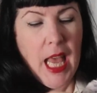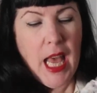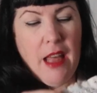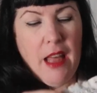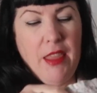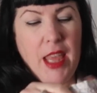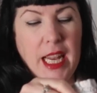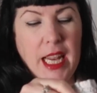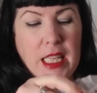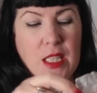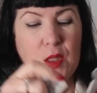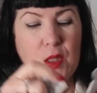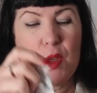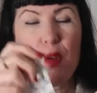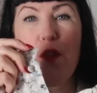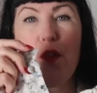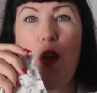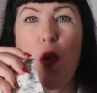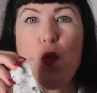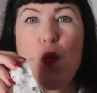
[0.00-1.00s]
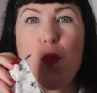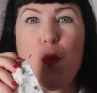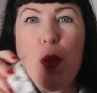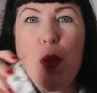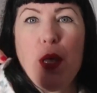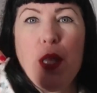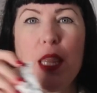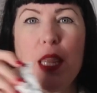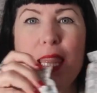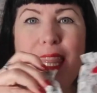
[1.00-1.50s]
and then it's sort of
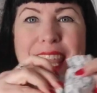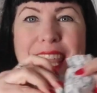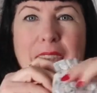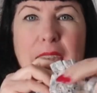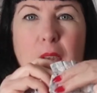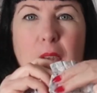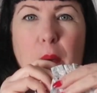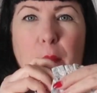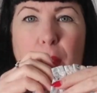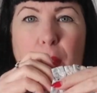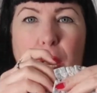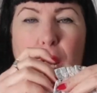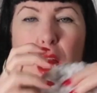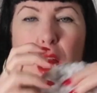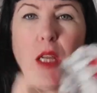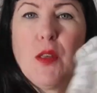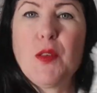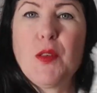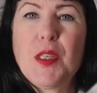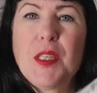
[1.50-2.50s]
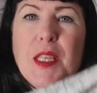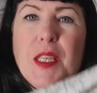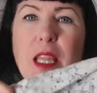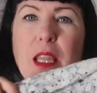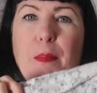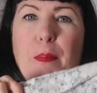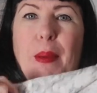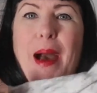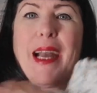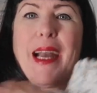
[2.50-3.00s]
open there but closes at
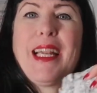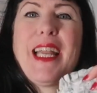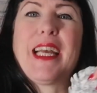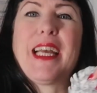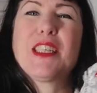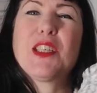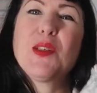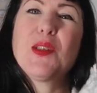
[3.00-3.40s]
the back neck,